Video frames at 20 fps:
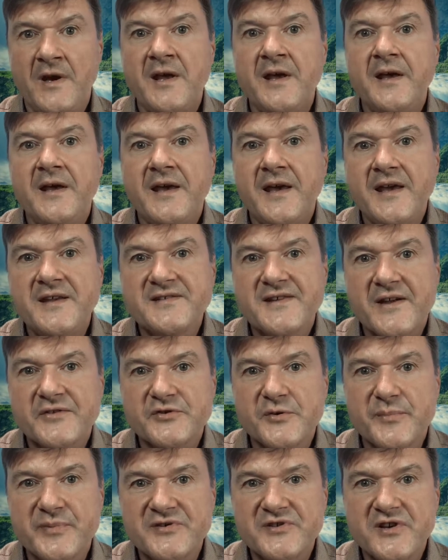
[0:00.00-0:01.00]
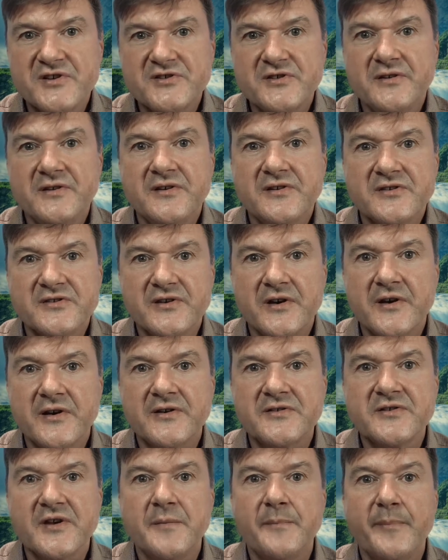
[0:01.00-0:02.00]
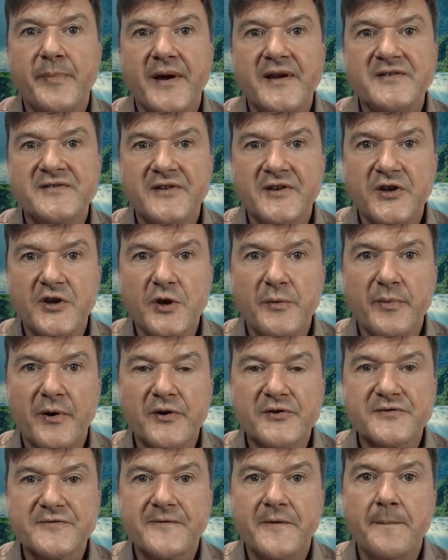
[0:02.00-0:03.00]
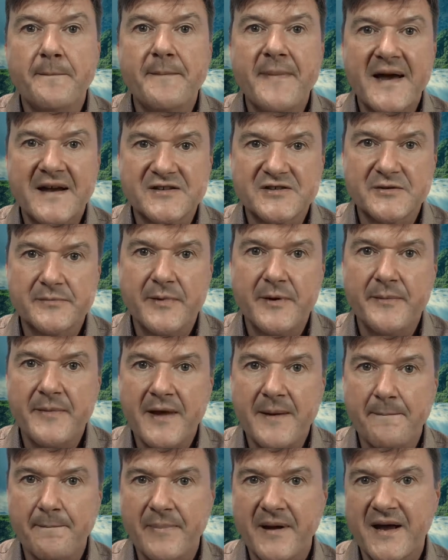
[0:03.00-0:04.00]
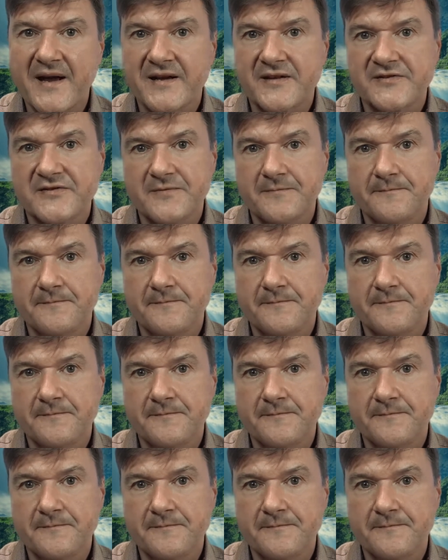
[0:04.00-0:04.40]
Here's how to position, size and pace the Q box for maximum impact.